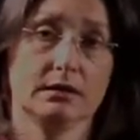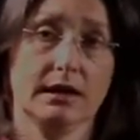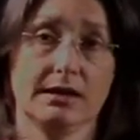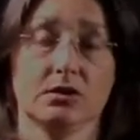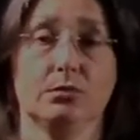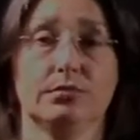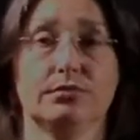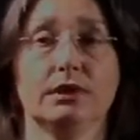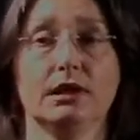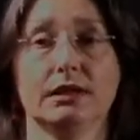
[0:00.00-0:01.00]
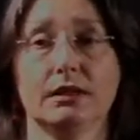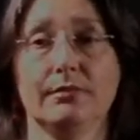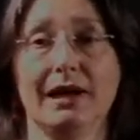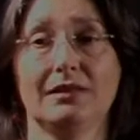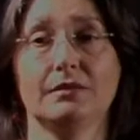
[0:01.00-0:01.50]
has a brilliant
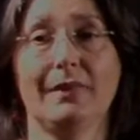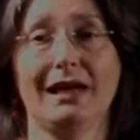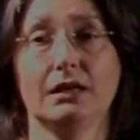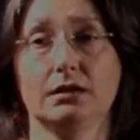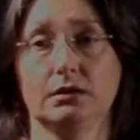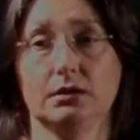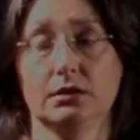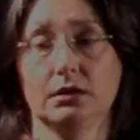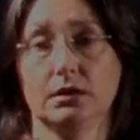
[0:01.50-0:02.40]
mathematical